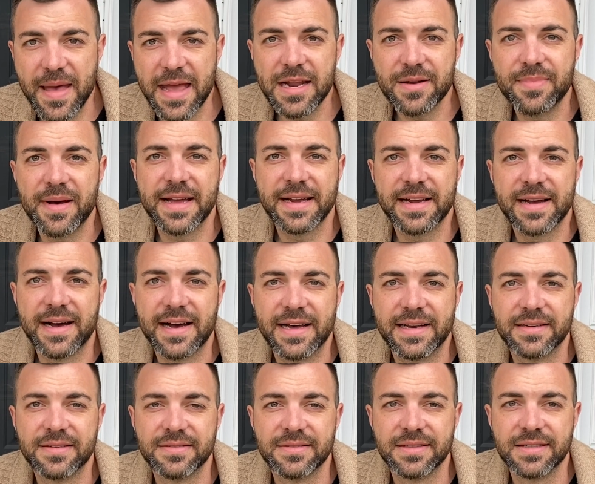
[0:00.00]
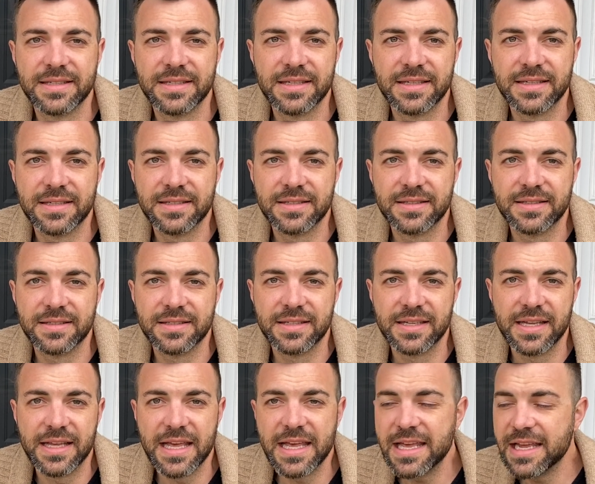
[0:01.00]
made by God.
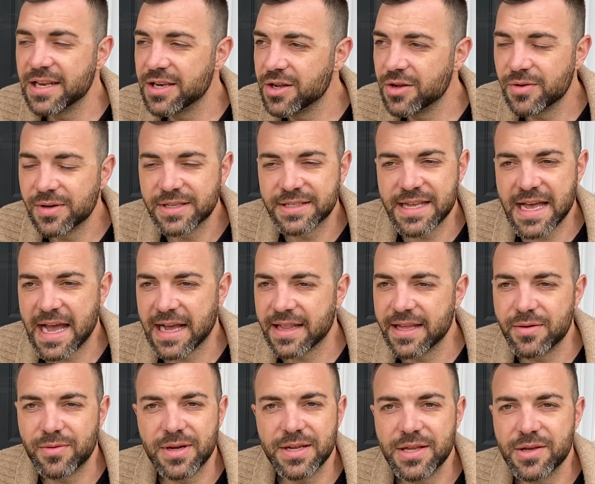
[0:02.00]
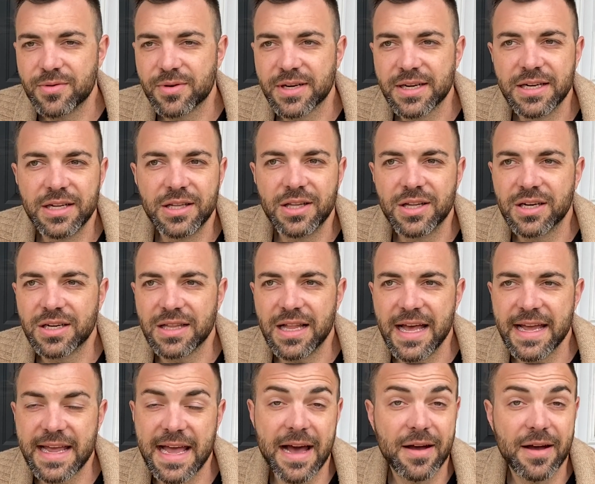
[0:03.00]
He knew exactly what you were going to look like,